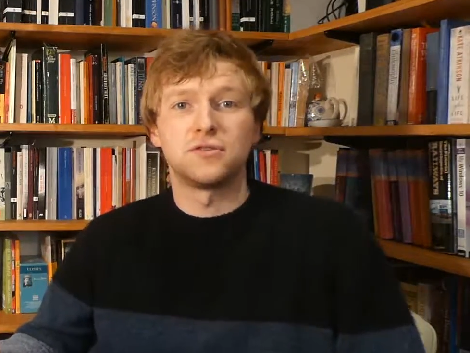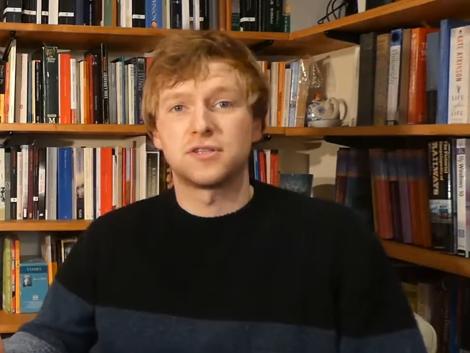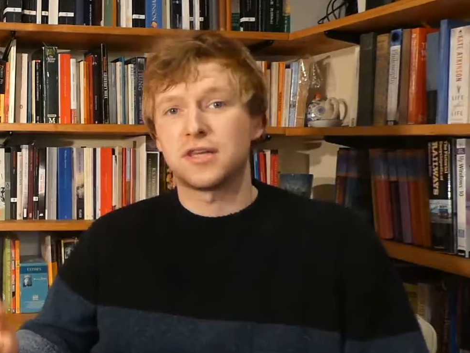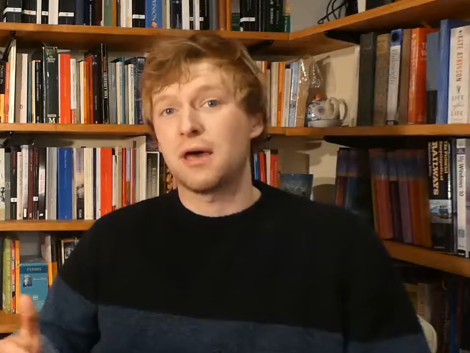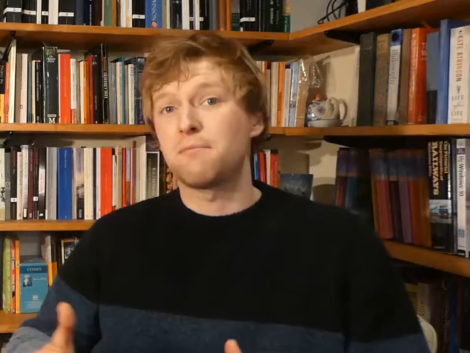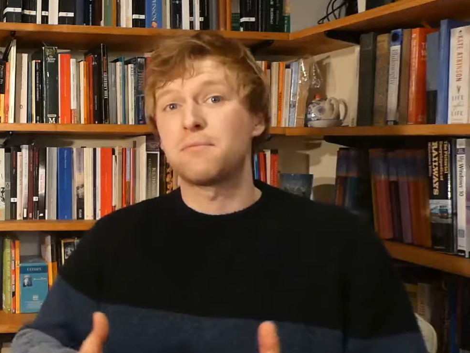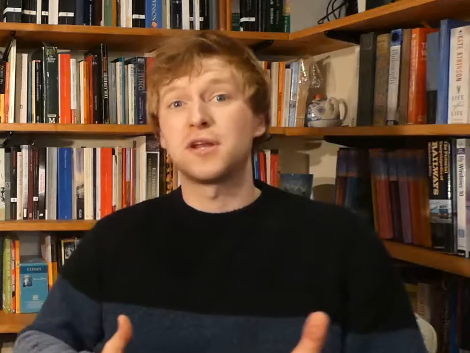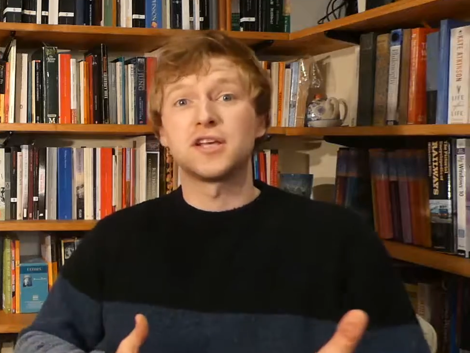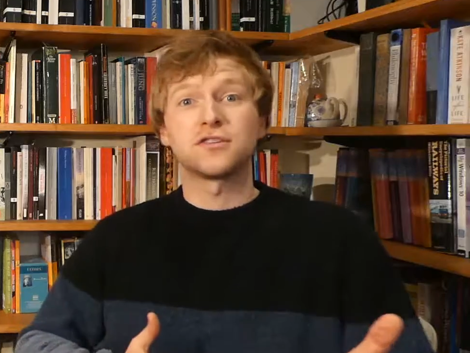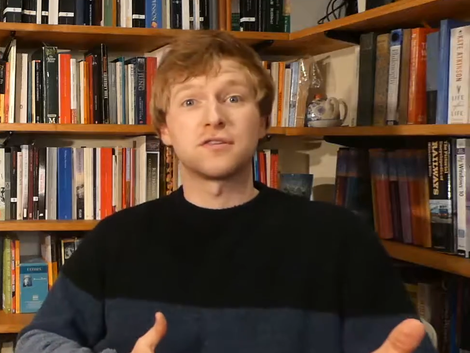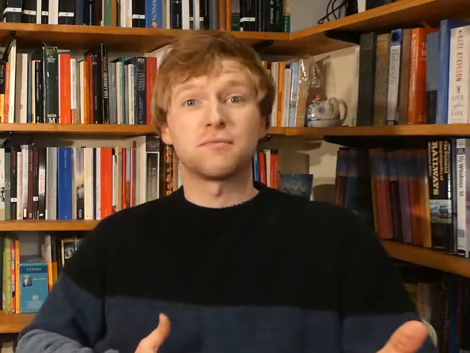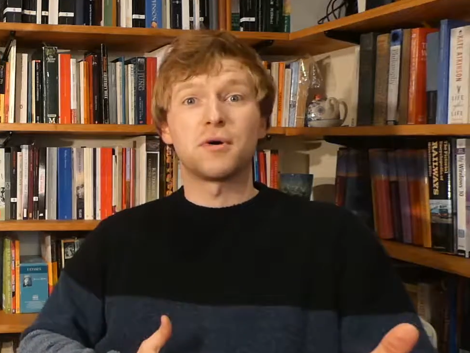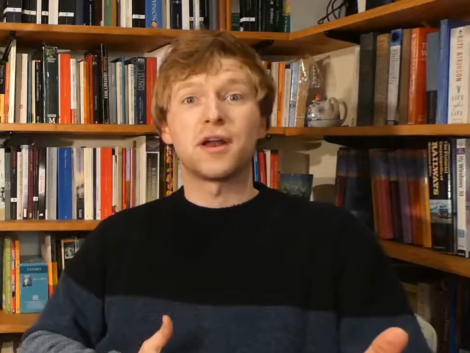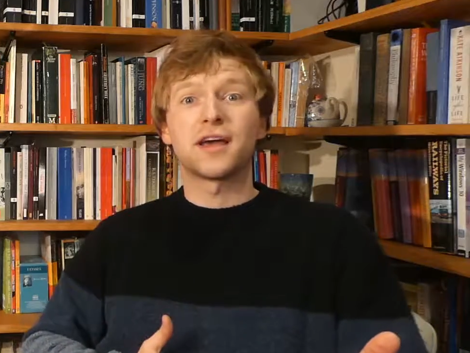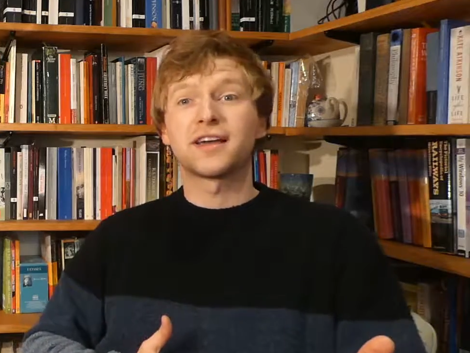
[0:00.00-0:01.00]
10 minutes
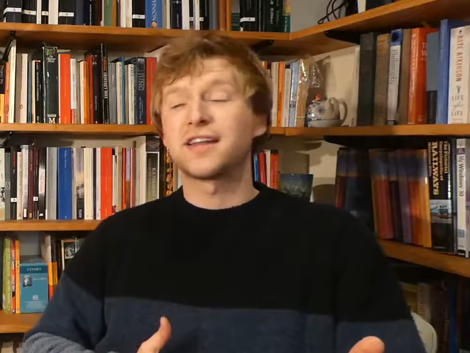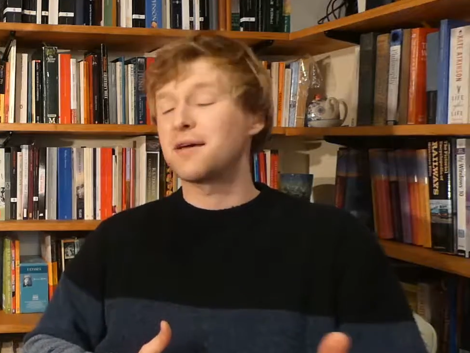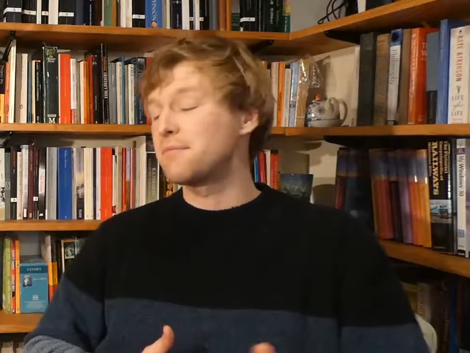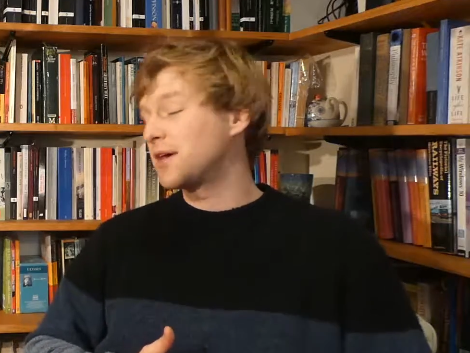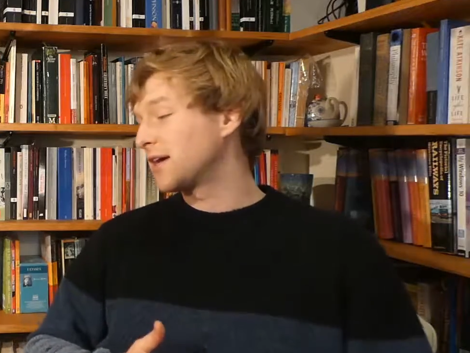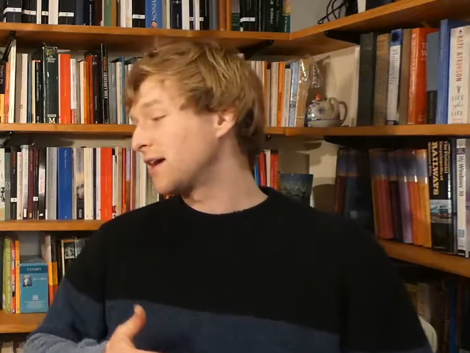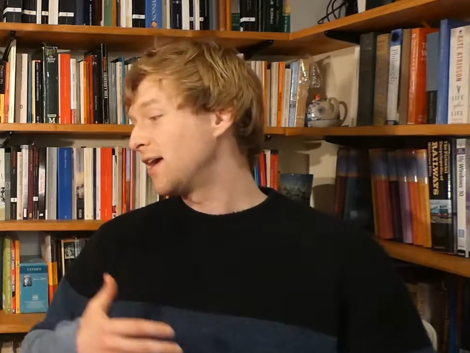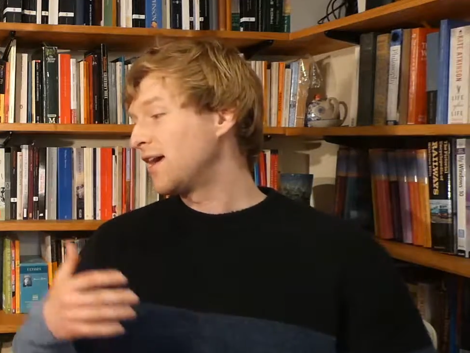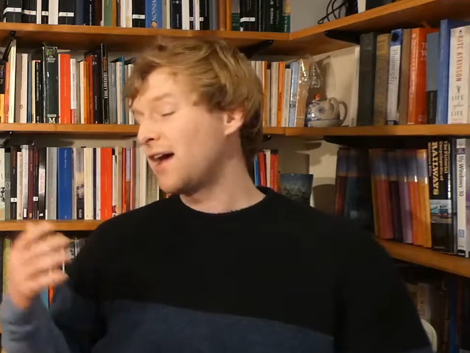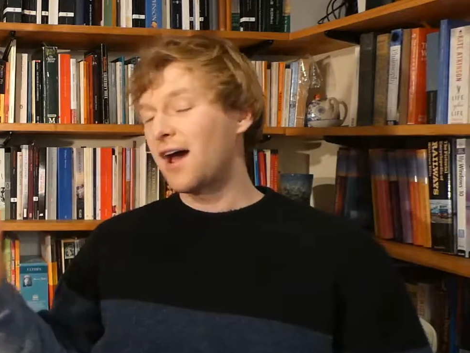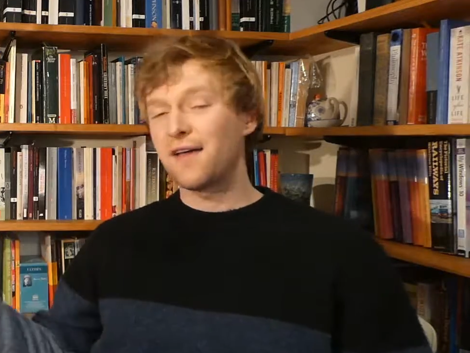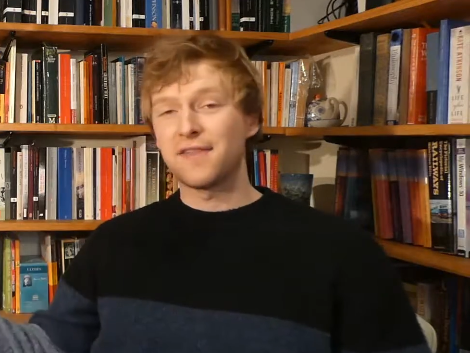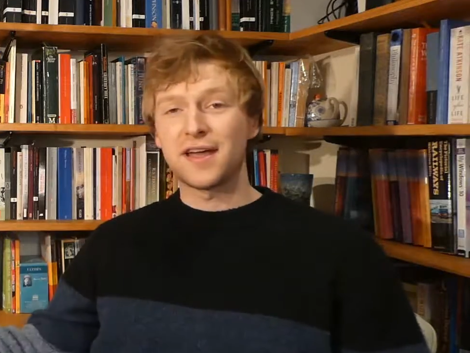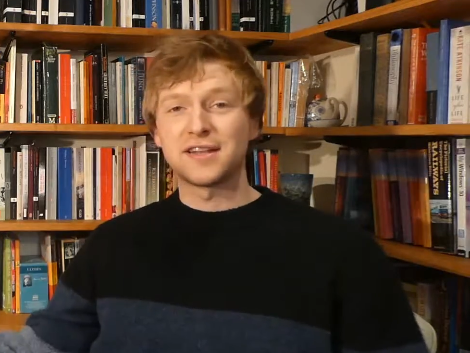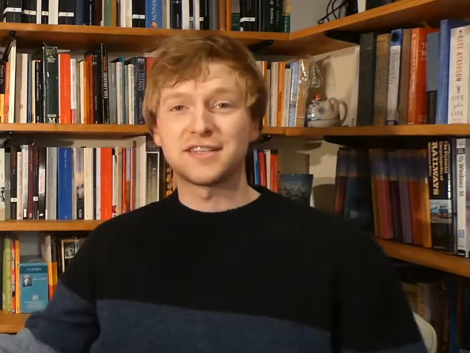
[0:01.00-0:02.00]
from one academic
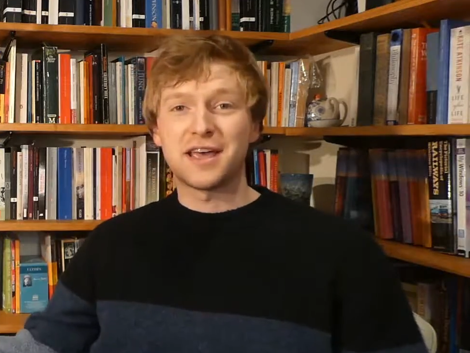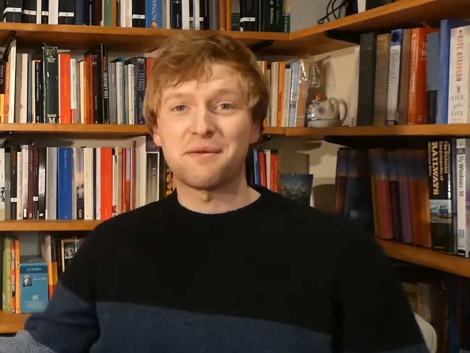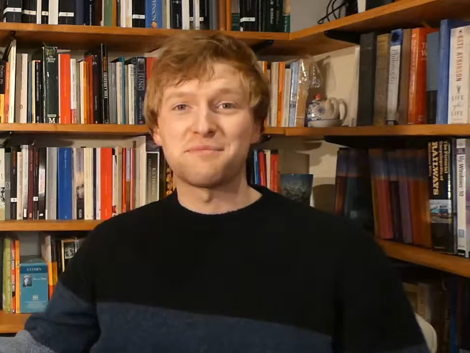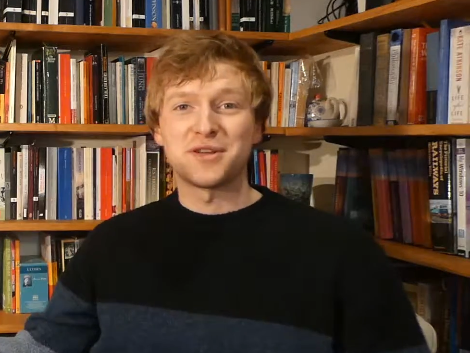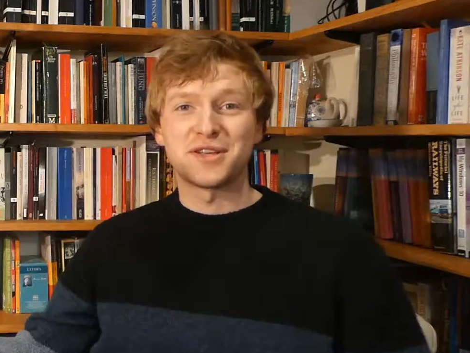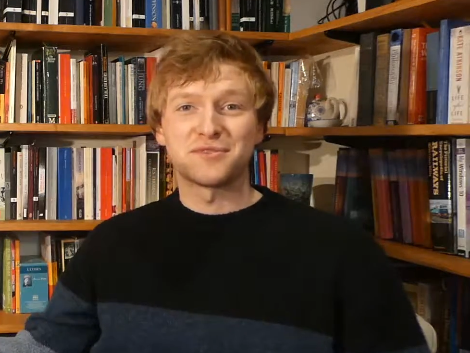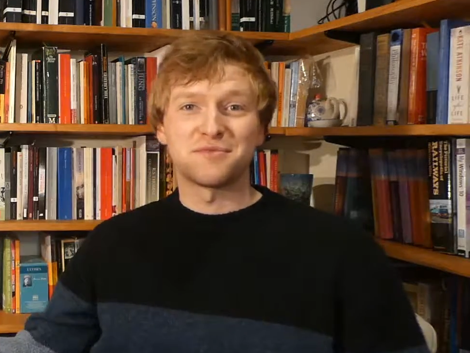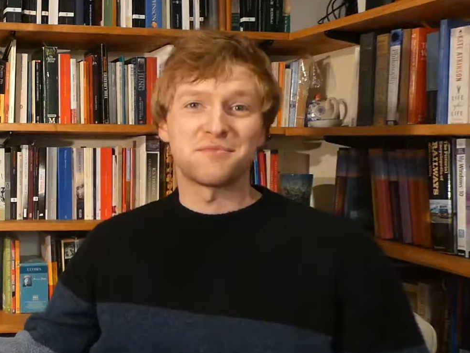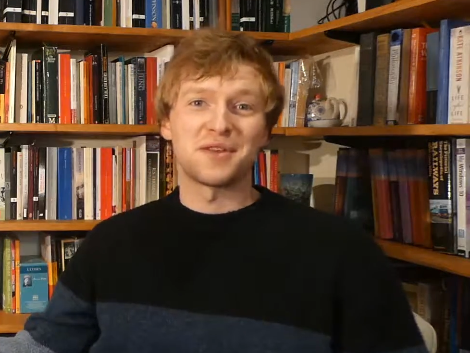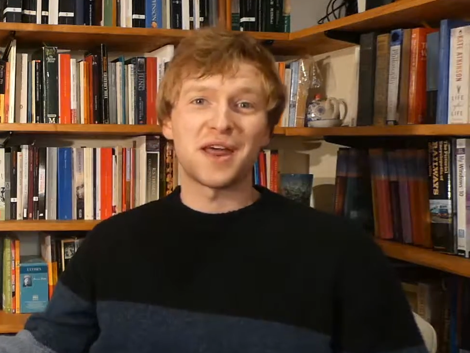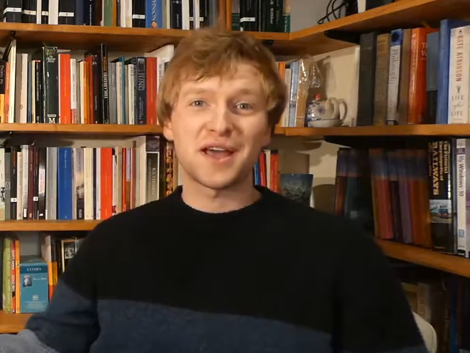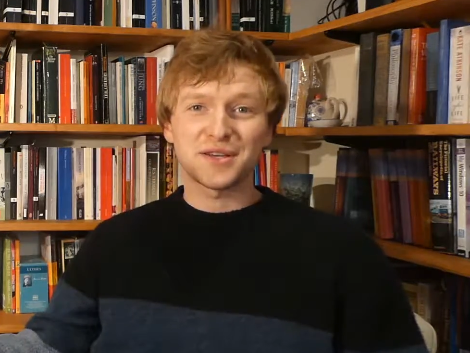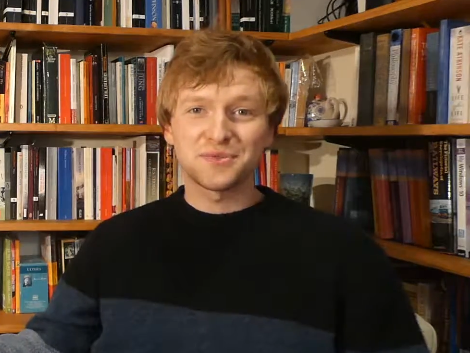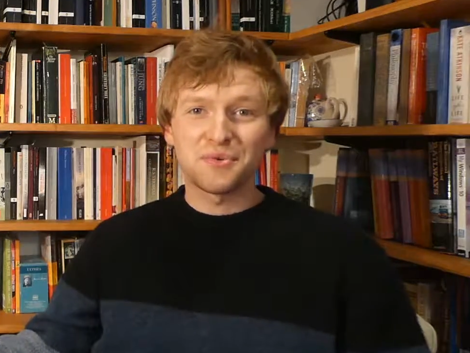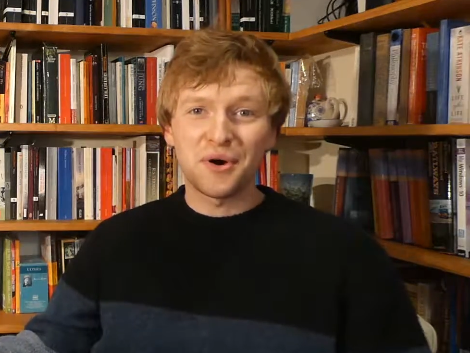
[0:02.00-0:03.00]
and then 10 minutes from the
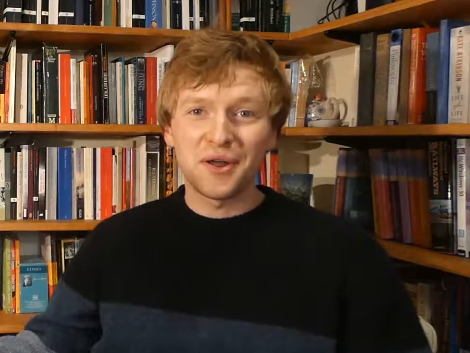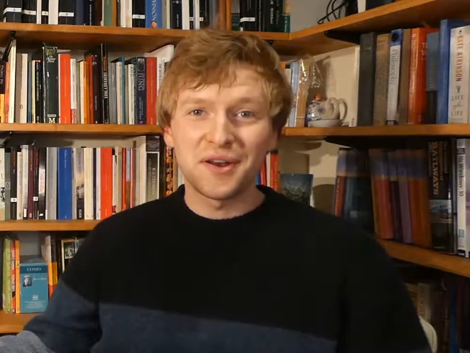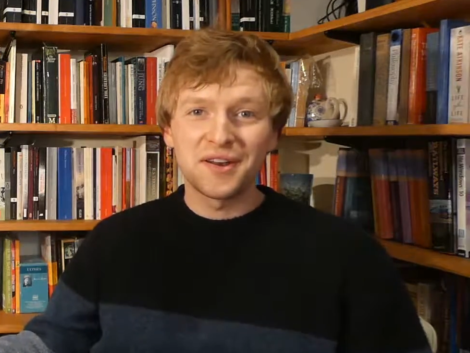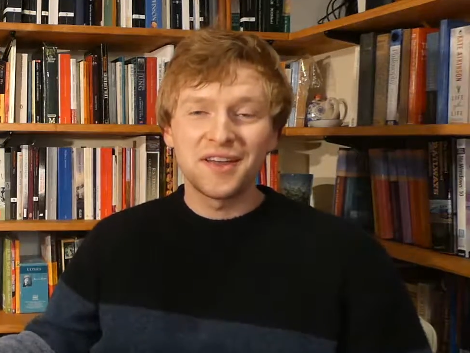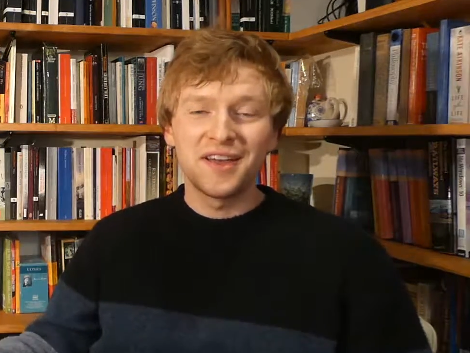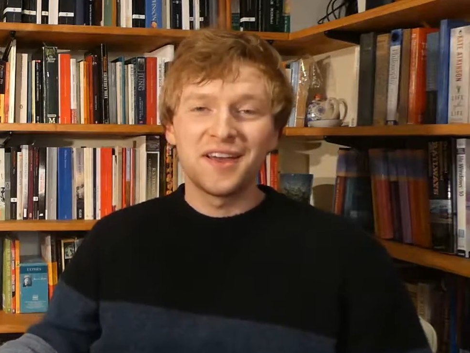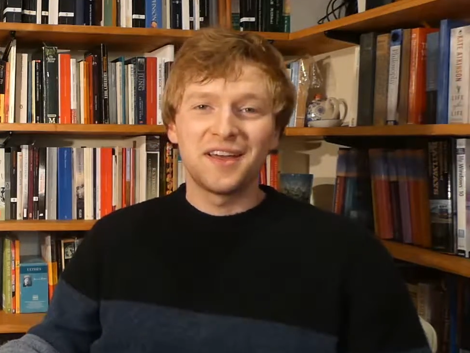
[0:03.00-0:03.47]
next one.